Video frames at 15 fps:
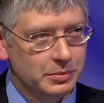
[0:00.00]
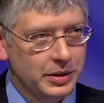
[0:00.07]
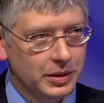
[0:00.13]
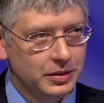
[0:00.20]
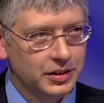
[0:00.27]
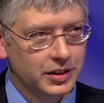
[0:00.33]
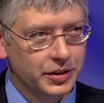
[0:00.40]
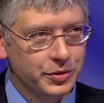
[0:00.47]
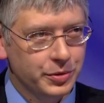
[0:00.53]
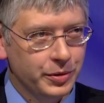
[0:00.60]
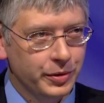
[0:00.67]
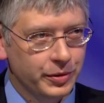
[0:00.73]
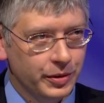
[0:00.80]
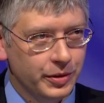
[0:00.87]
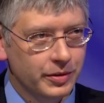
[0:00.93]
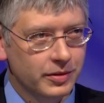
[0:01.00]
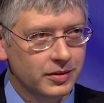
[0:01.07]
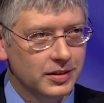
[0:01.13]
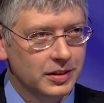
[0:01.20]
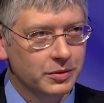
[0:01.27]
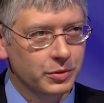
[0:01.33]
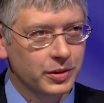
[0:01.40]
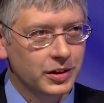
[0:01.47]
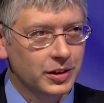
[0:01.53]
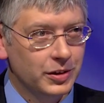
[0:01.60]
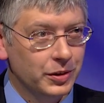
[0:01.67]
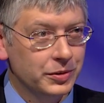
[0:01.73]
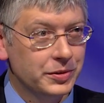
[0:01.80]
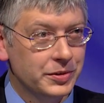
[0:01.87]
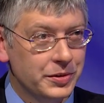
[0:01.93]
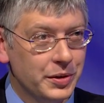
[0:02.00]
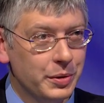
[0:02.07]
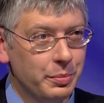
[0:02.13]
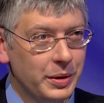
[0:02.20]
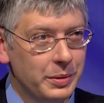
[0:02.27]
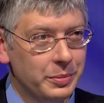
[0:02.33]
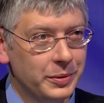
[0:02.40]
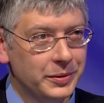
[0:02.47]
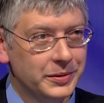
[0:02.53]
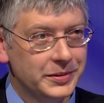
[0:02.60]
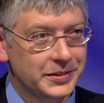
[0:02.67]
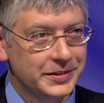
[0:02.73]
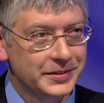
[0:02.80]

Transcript: be able to control their own, and we're the closest to the people. So.